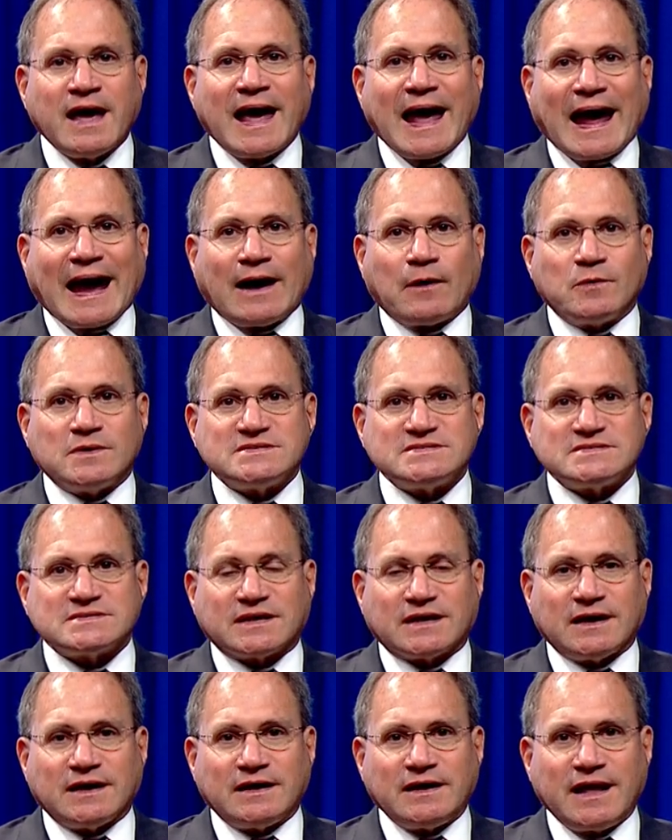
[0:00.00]
Our
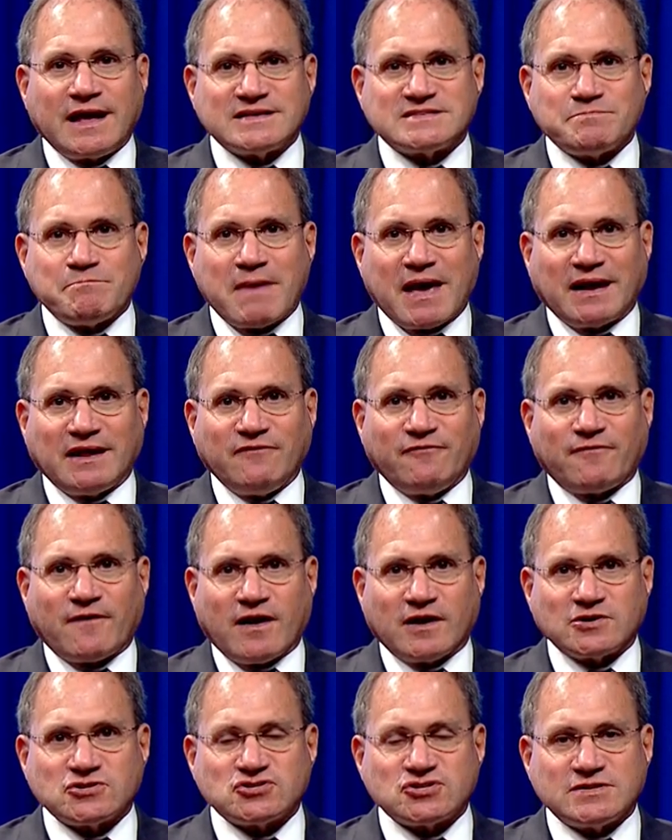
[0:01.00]
skin has many
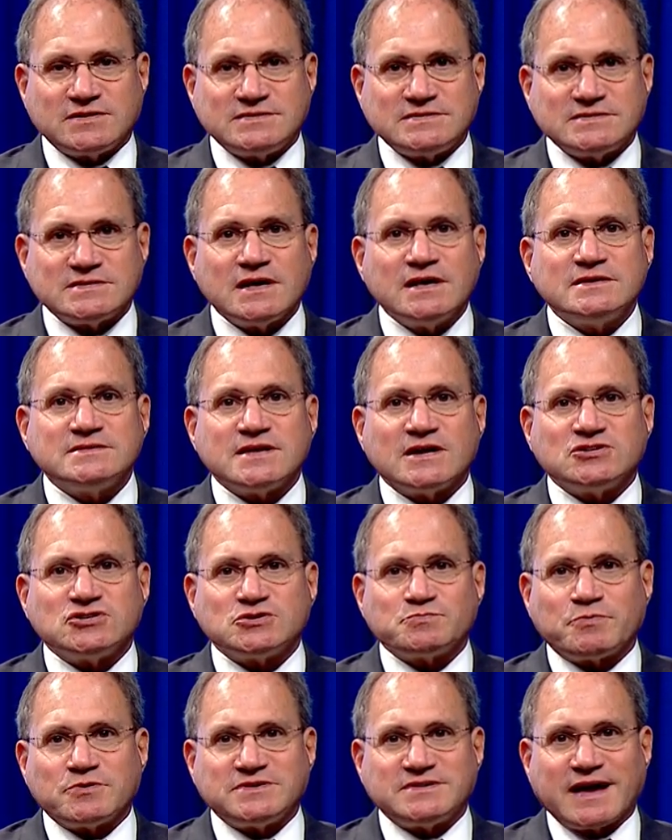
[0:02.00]
functions, such as
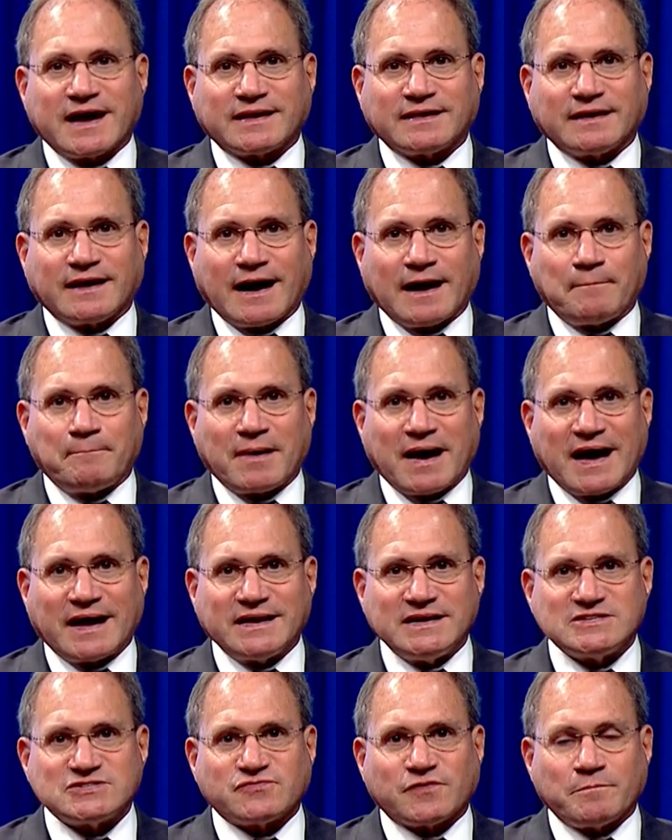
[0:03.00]
protecting our
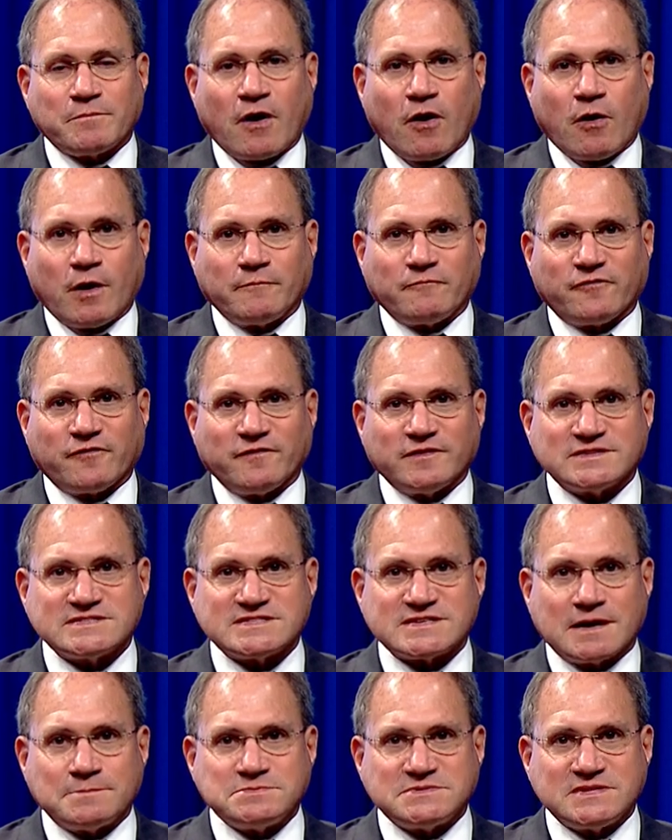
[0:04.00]
bodies from harmful
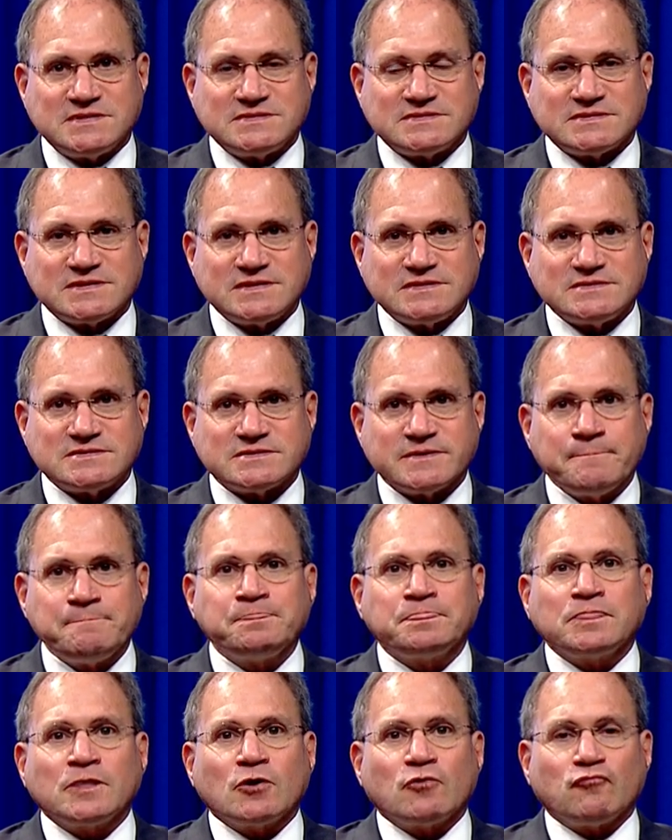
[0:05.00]
substances,
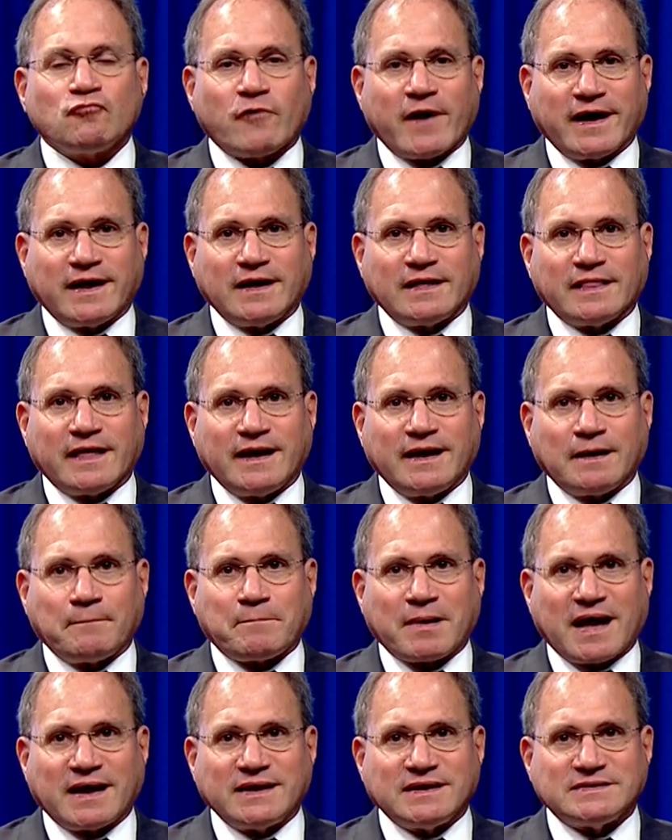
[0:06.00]
regulating
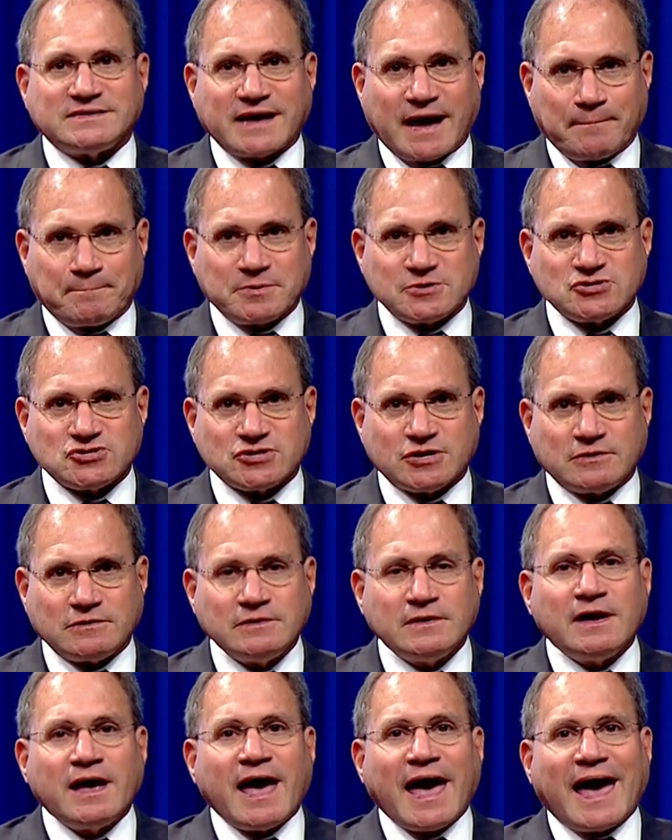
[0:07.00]
body temperature,
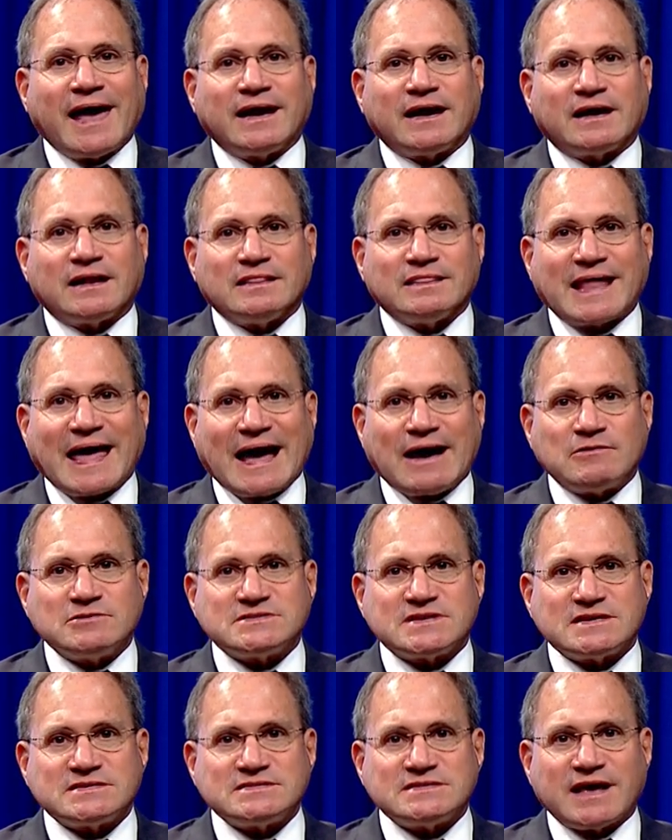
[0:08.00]
and it allows
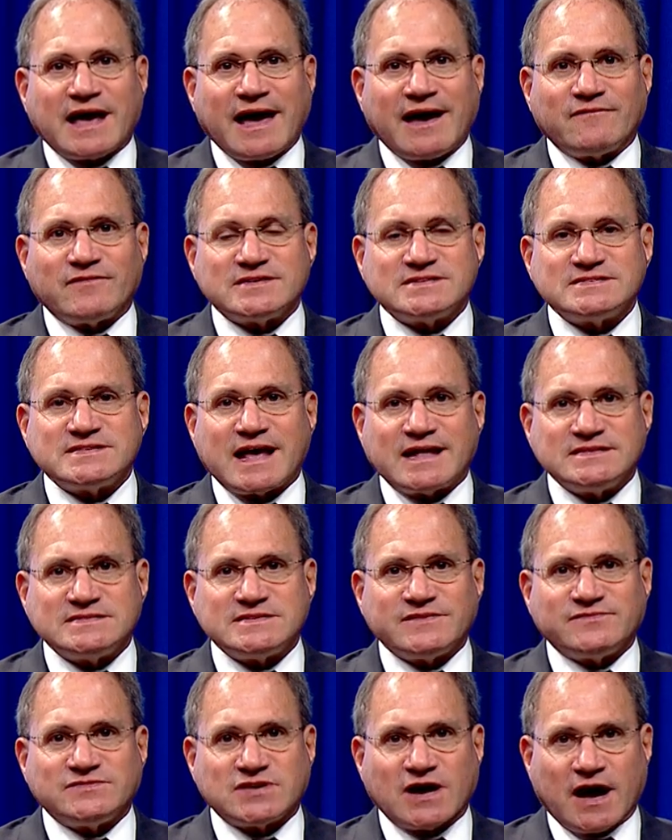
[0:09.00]
us to have a sense
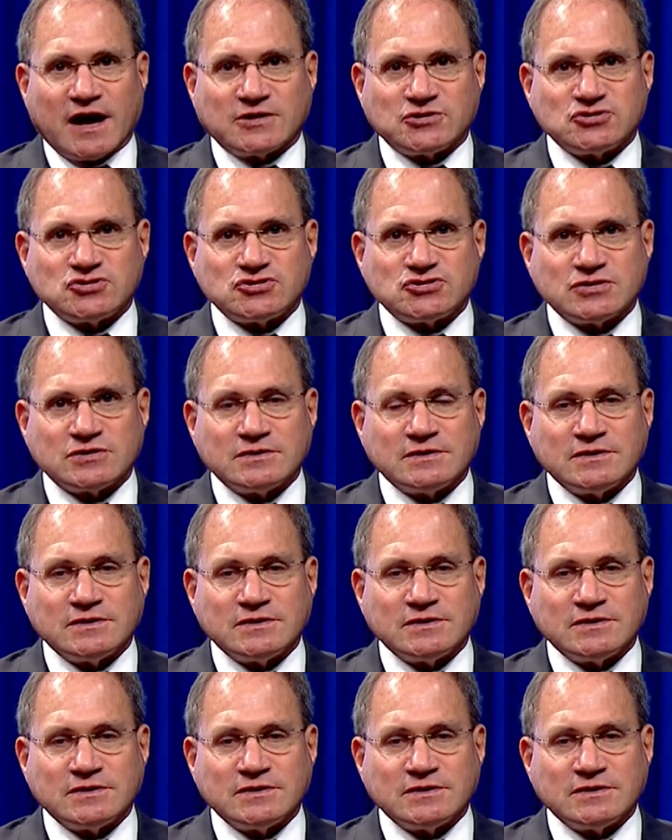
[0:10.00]
of touch.